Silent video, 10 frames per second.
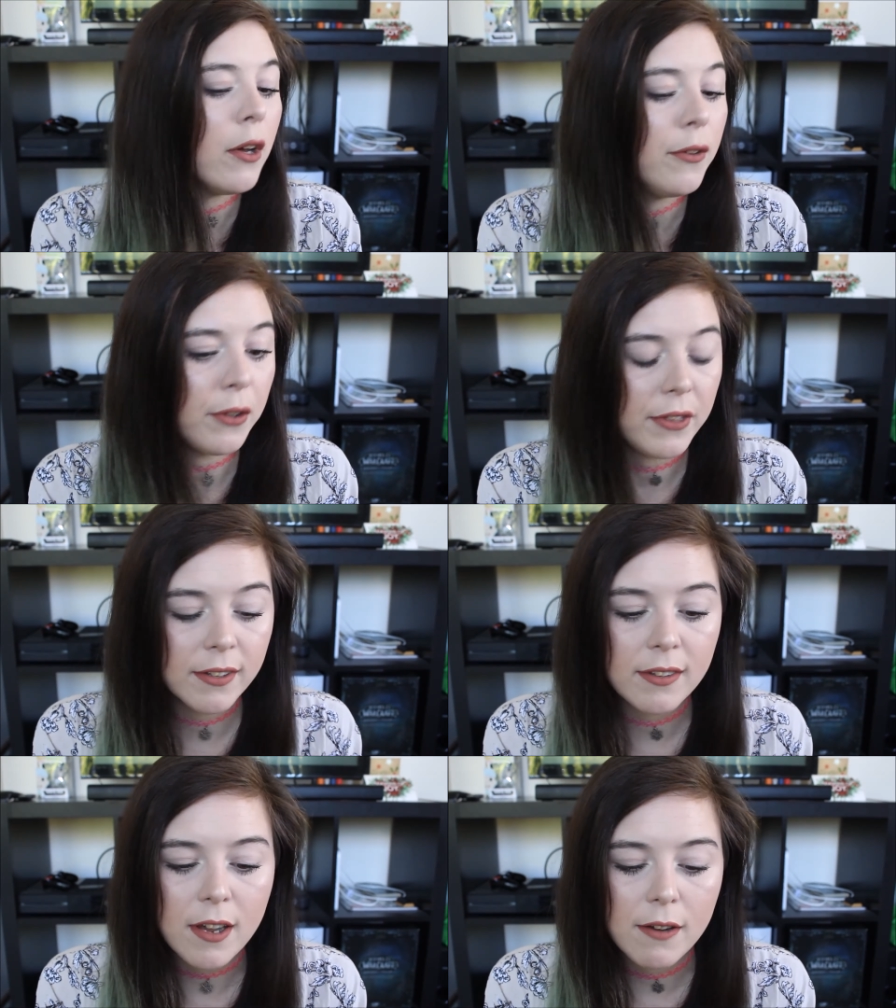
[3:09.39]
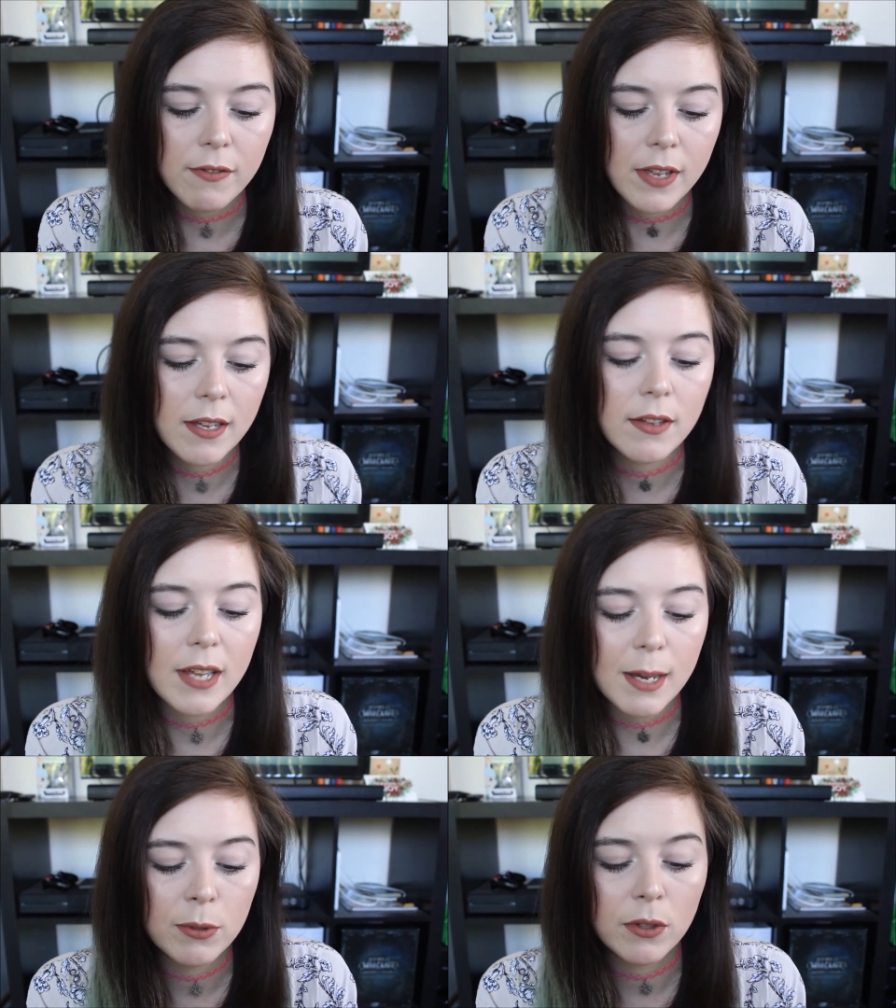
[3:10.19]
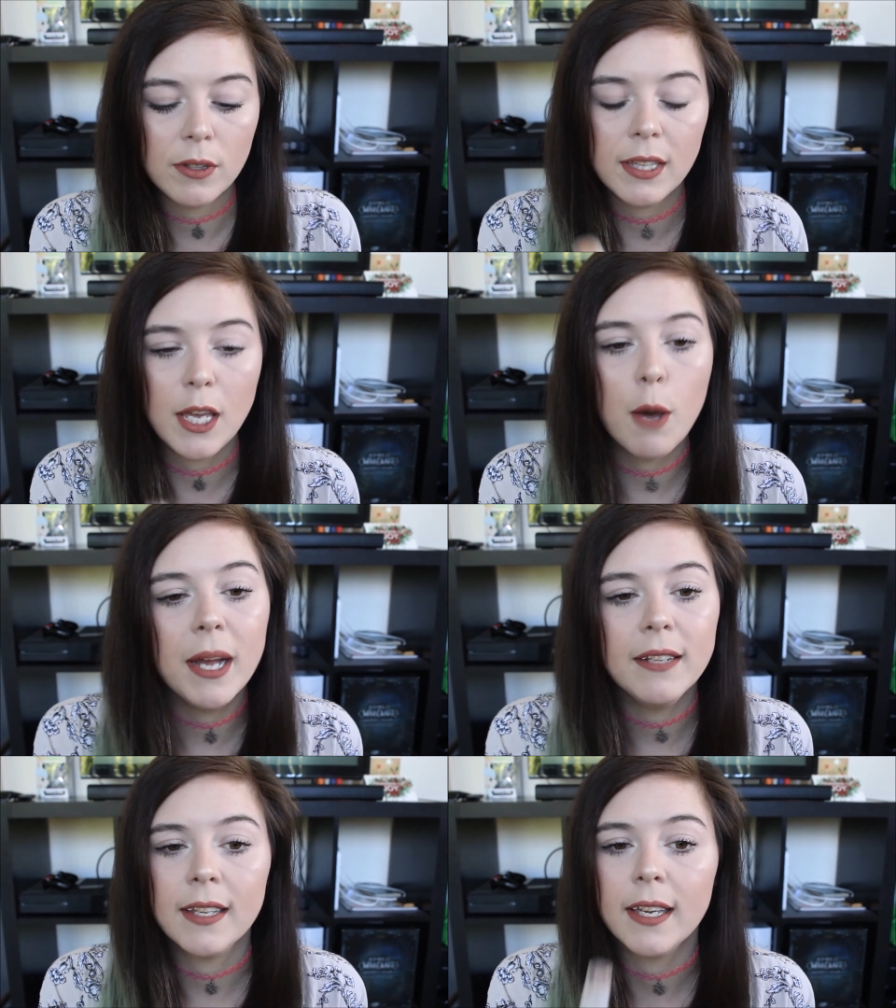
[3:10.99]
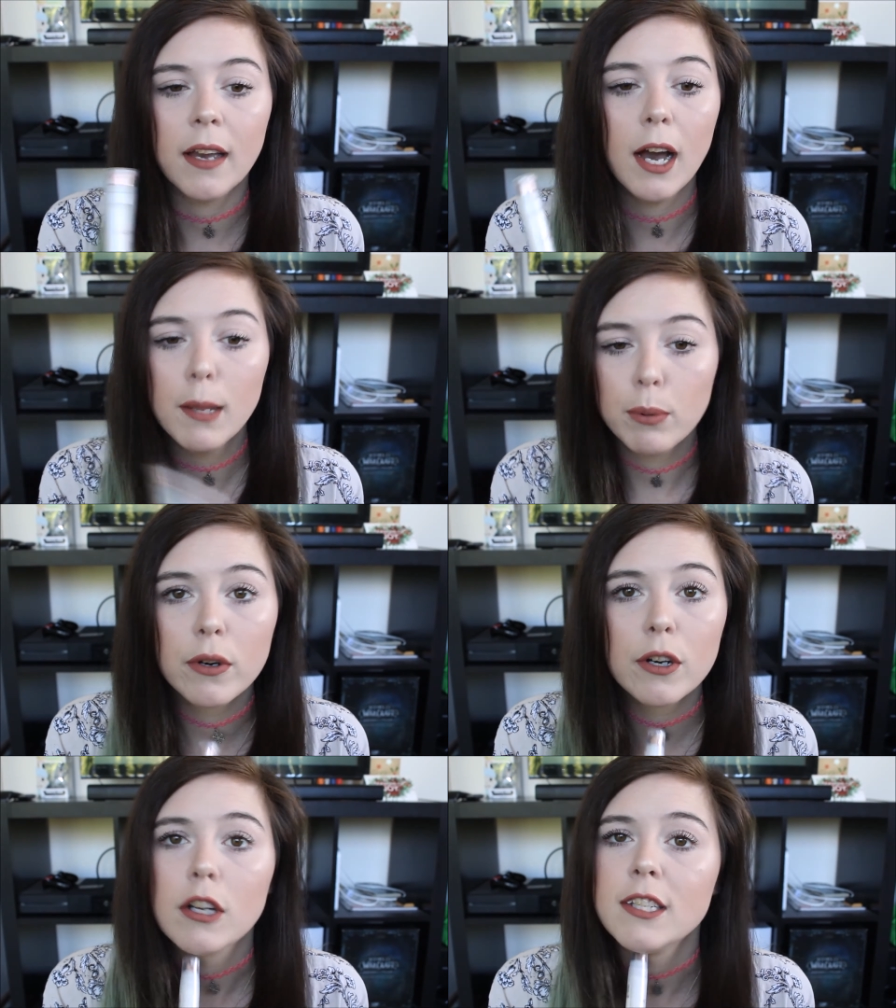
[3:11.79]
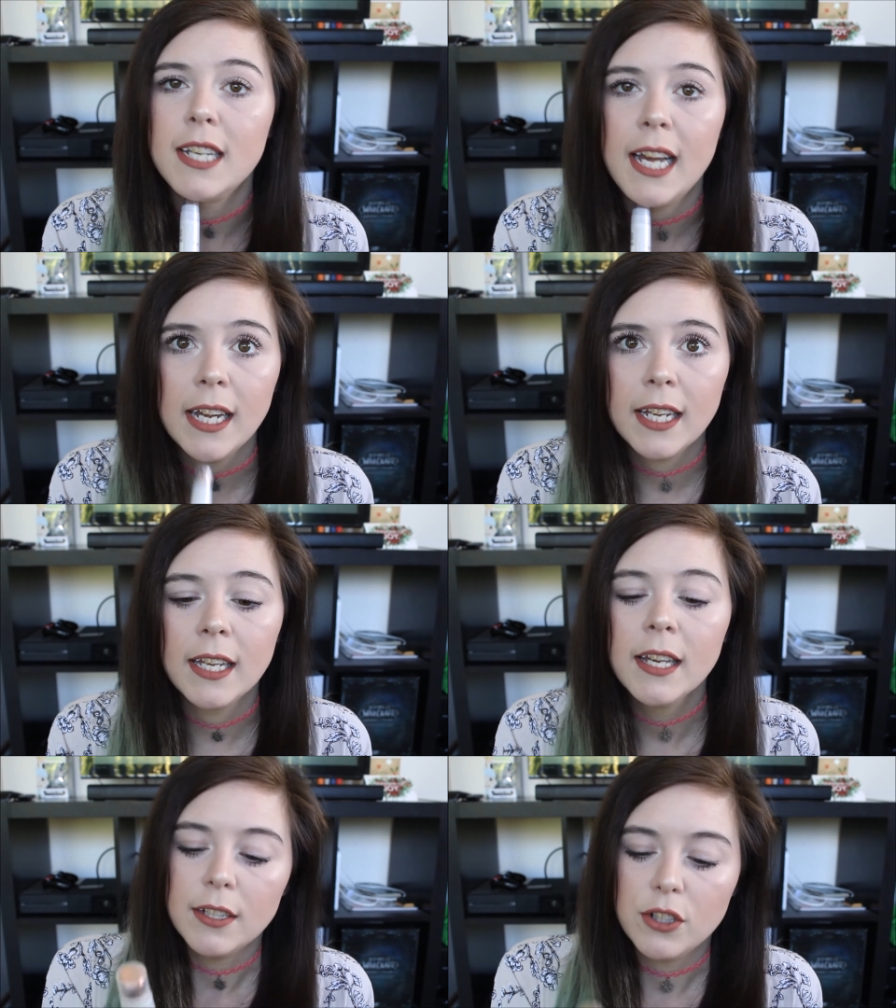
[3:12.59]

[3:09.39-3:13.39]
So this stuff is absolutely amazing. I put it on today.